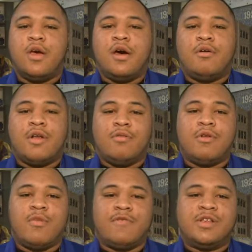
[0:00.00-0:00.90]
When I went
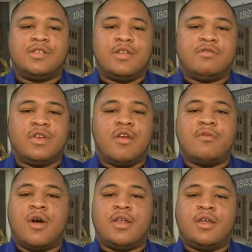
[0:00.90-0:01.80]
on my visit, it was
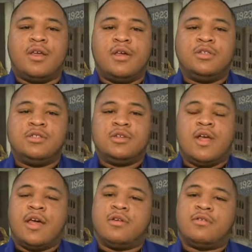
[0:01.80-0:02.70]
everybody,
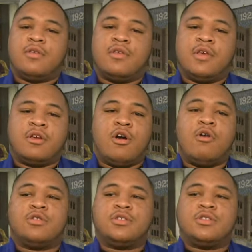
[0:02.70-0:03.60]
like the
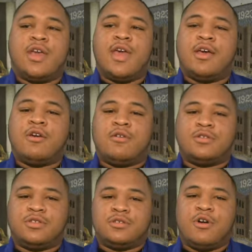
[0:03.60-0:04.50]
coach, the head
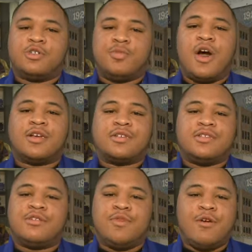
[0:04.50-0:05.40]
coach, Coach Ponks,
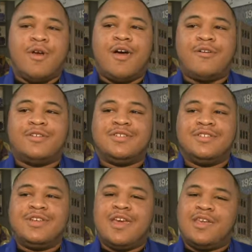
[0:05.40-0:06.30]
took me around.
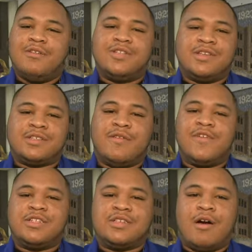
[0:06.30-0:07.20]
And usually some
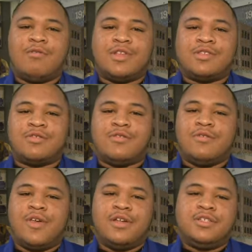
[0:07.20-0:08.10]
visits I went to,
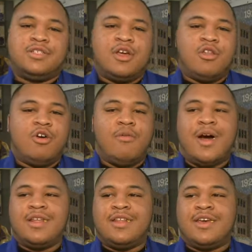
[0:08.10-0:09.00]

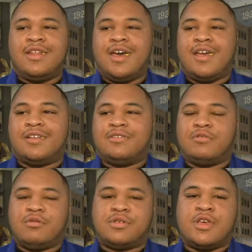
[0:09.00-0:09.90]
nobody did that, you
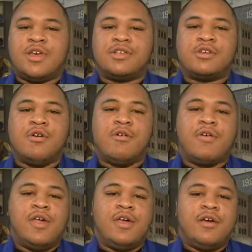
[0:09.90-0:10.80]
know what I'm saying? So
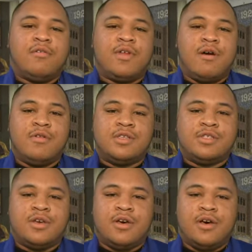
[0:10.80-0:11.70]
when I went
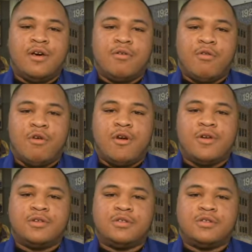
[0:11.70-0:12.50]
to Aurora,